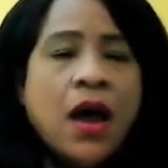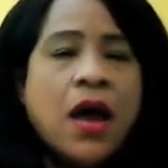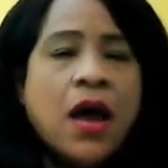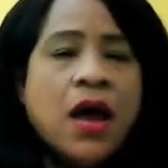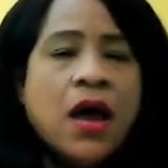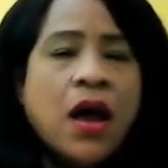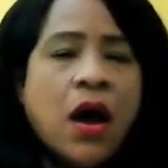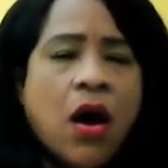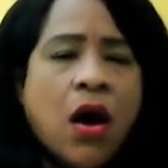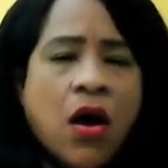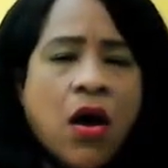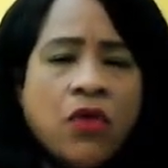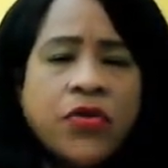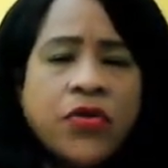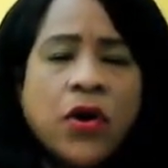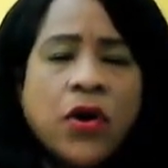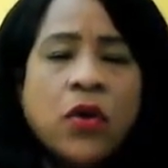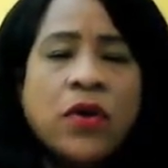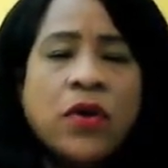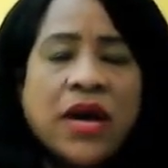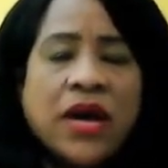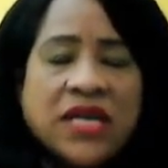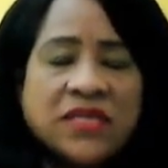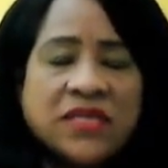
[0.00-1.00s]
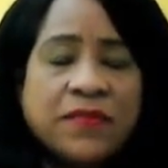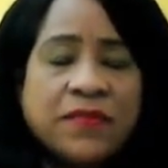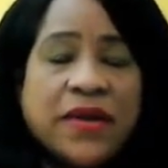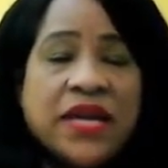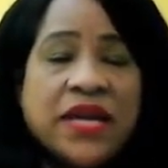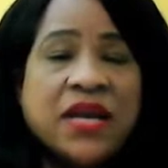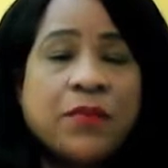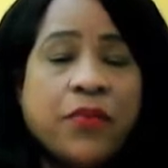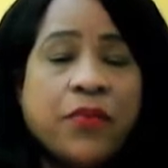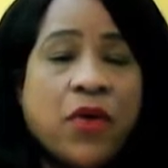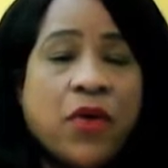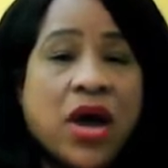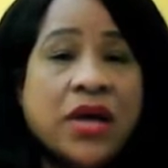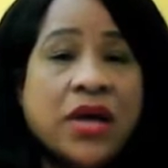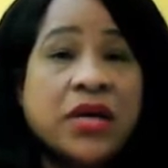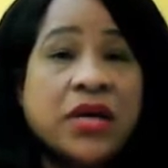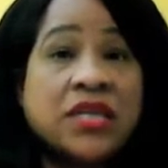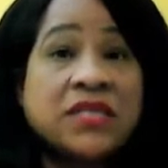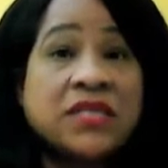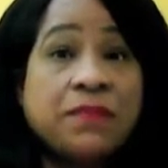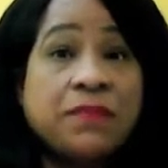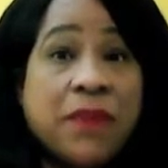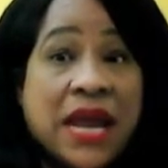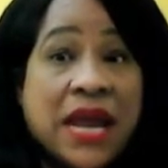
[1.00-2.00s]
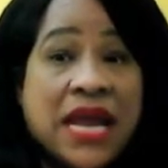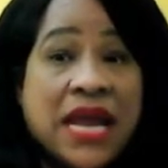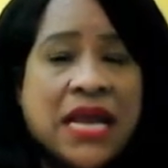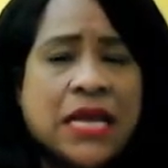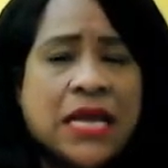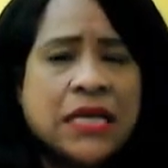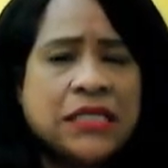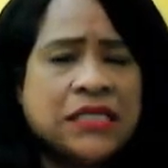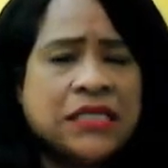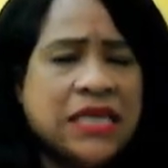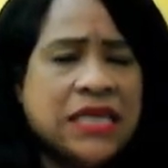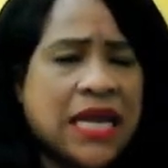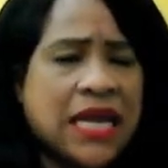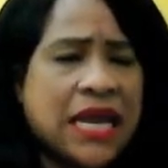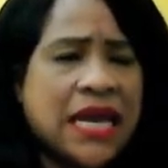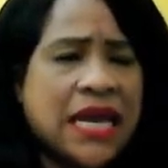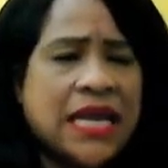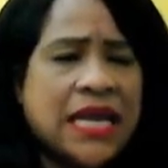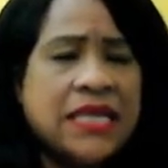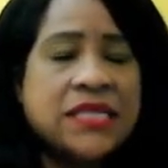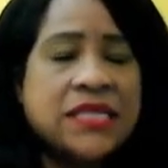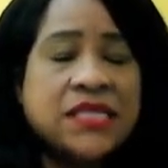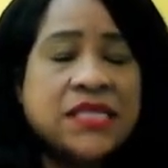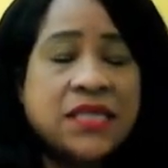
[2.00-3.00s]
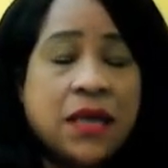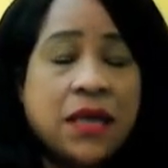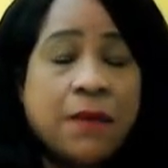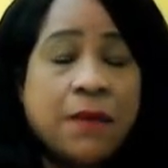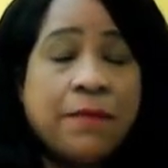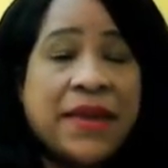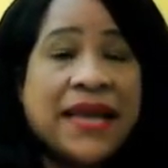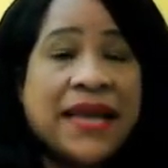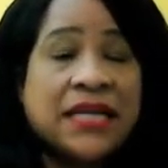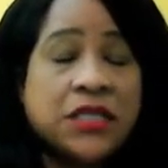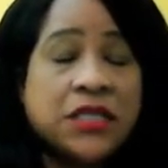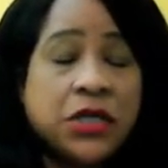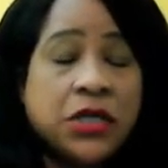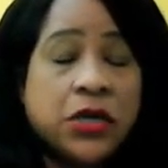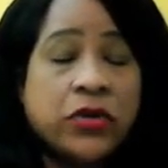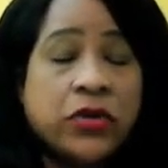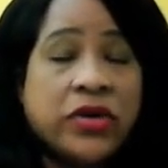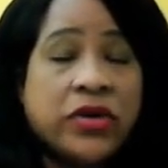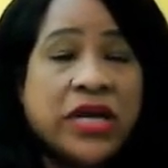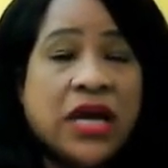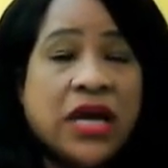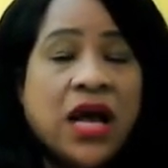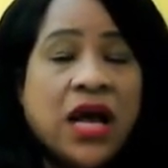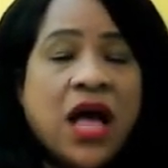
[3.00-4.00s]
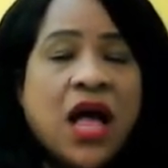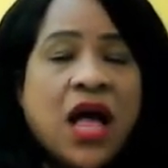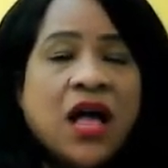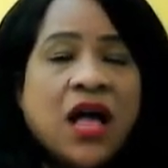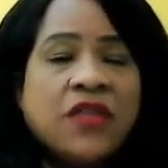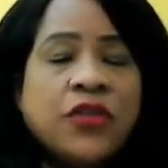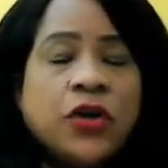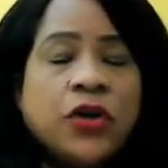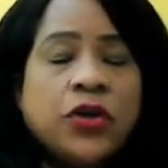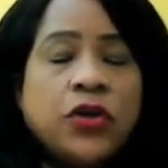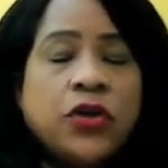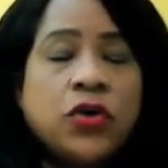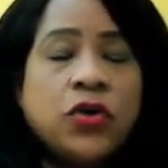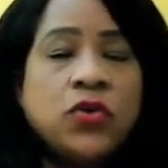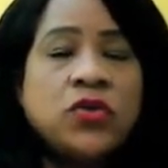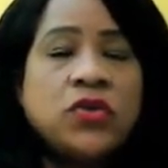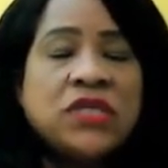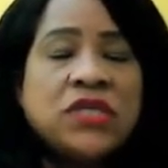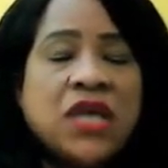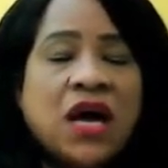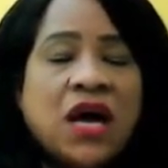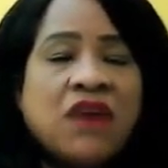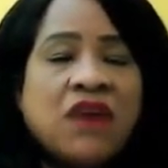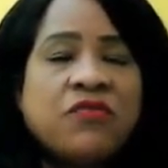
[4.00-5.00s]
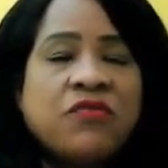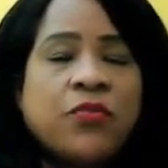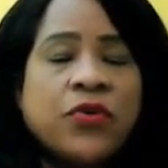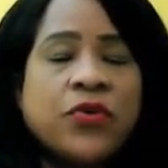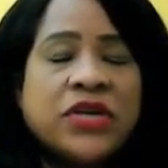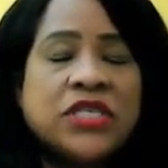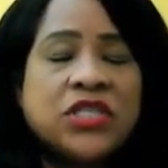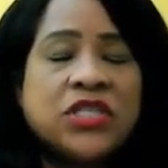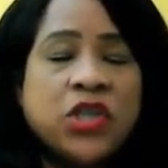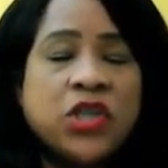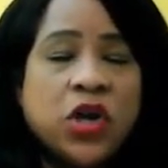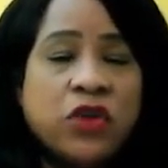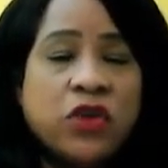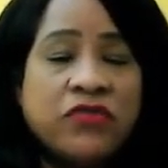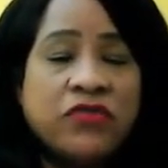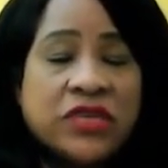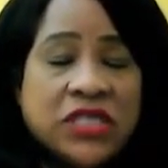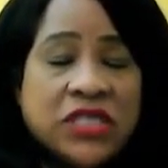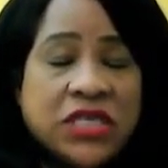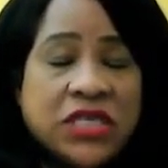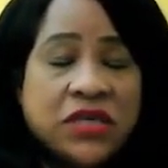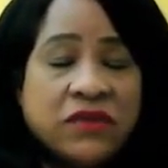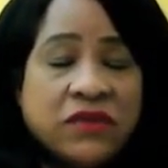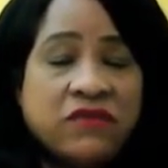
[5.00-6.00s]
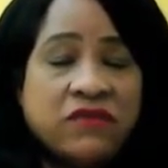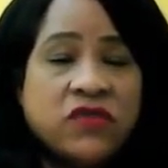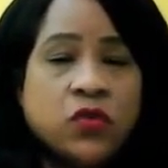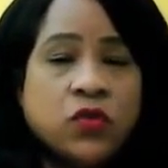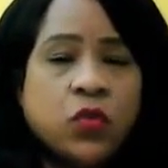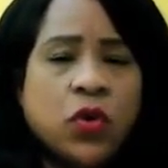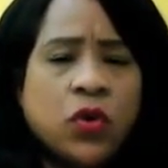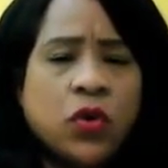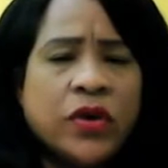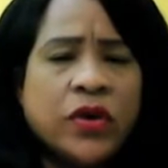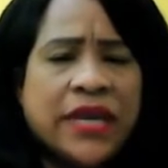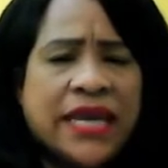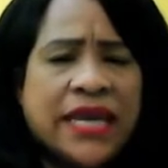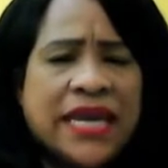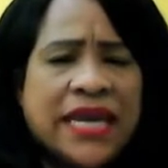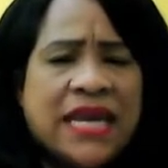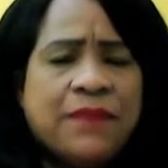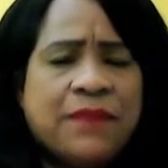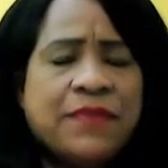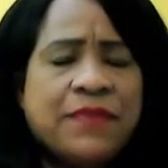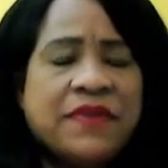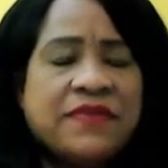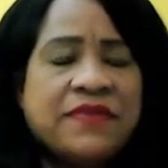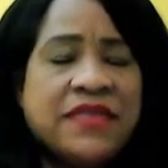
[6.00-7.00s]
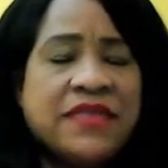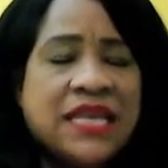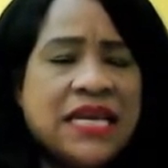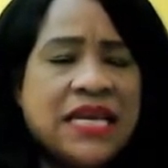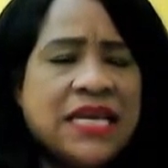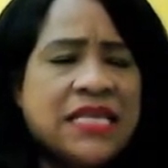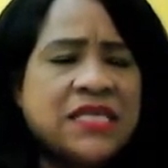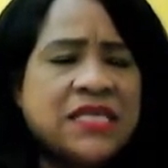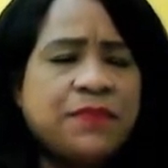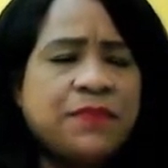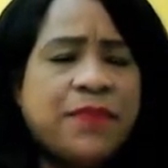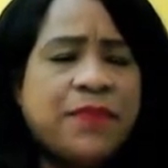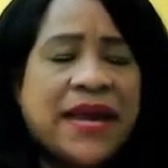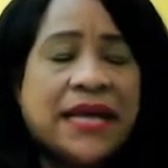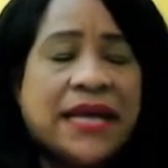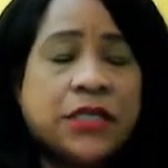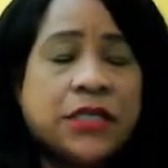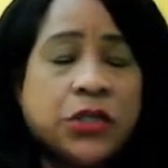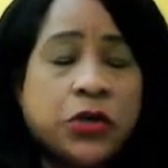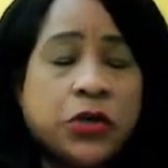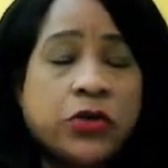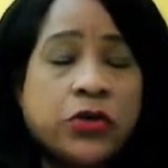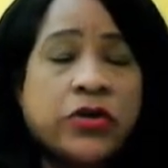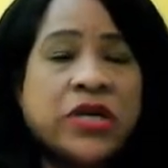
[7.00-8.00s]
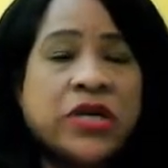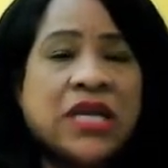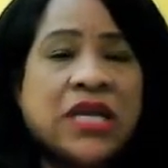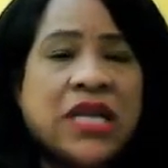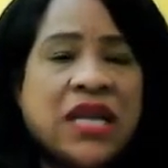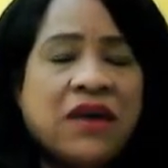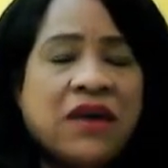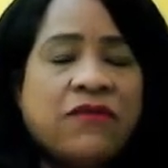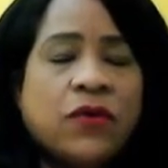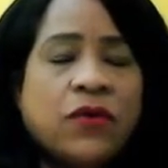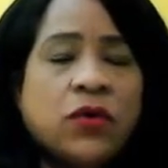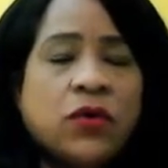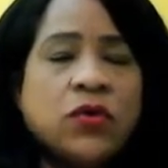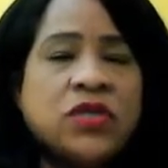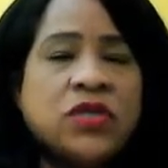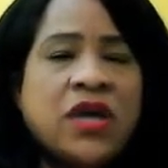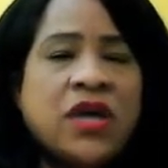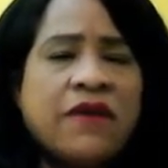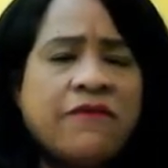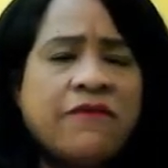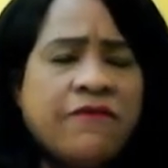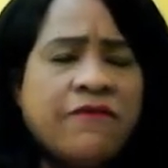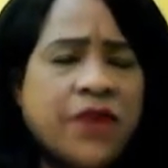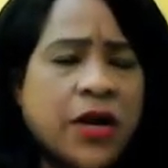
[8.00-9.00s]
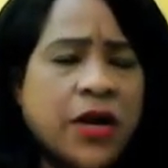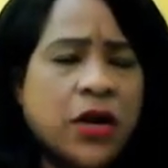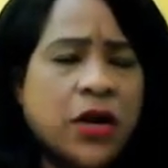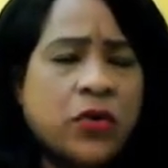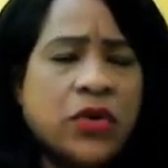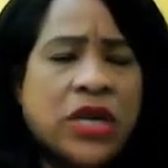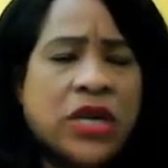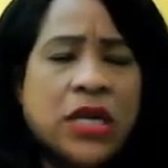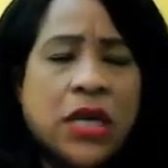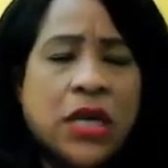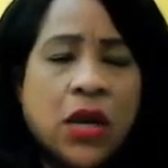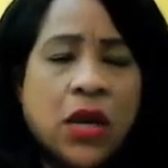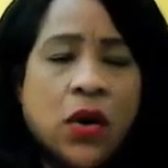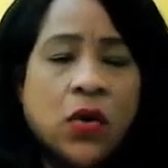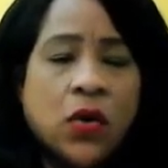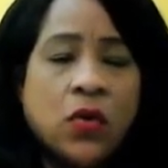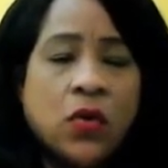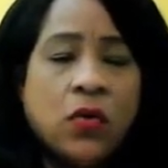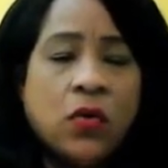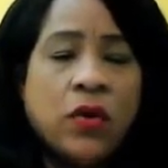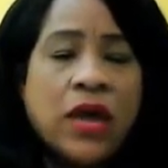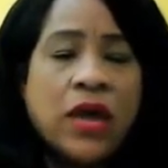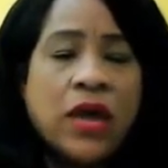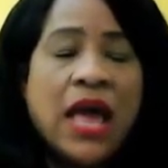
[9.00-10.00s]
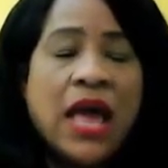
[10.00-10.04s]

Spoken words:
Although cosmetic products may contain some bacteria, the use of preservatives will keep these bacteria levels very low.